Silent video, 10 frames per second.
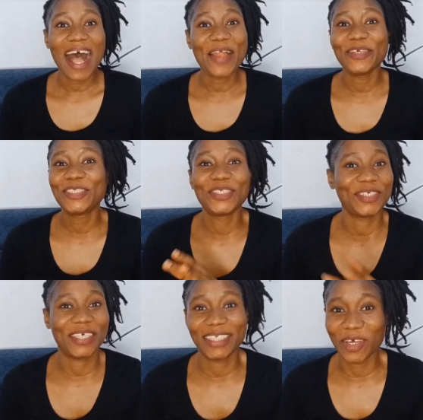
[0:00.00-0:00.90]
And don't shoot
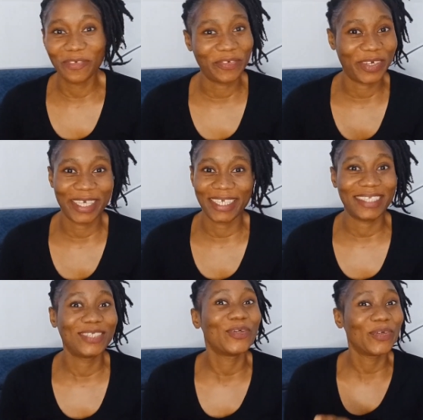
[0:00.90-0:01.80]
yourself for
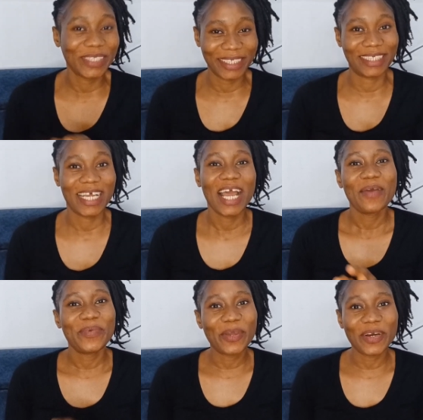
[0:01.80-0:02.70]
it. Don't.
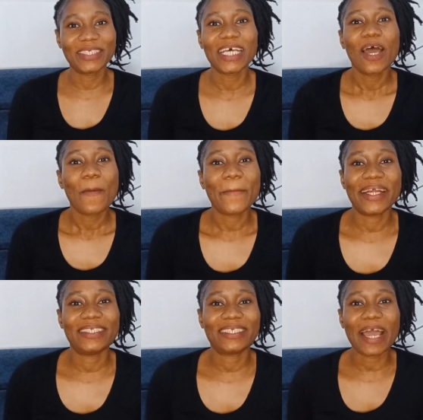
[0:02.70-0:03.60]
Because
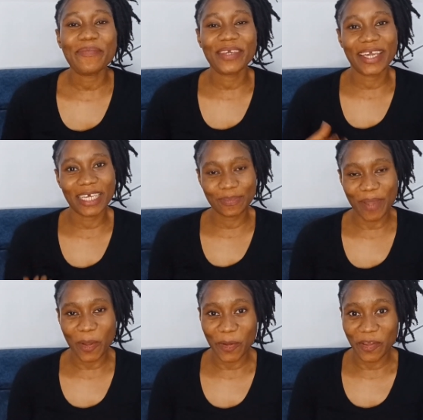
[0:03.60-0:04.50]
by the time you get
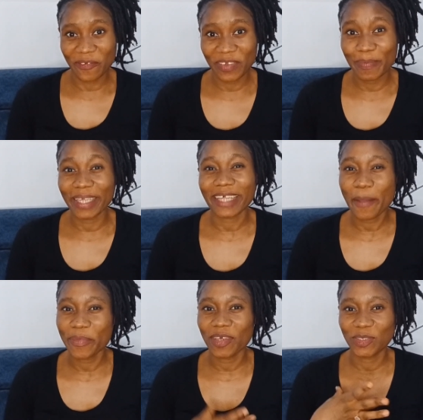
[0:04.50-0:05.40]
back on your feet, by the
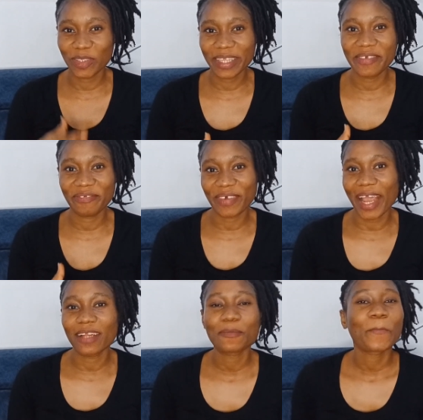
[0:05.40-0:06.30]
time you're totally
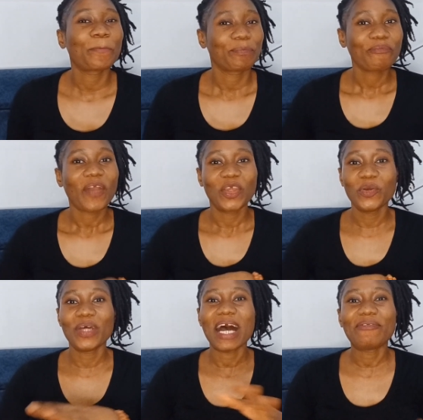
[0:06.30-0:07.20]
fine, you
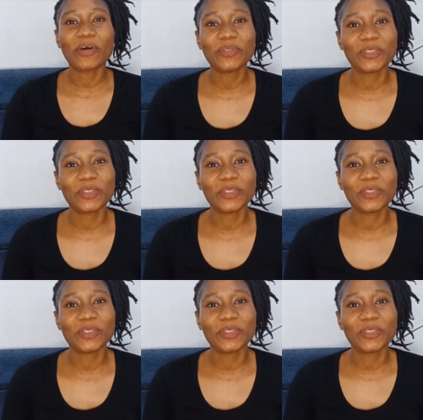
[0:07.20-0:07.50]
would have all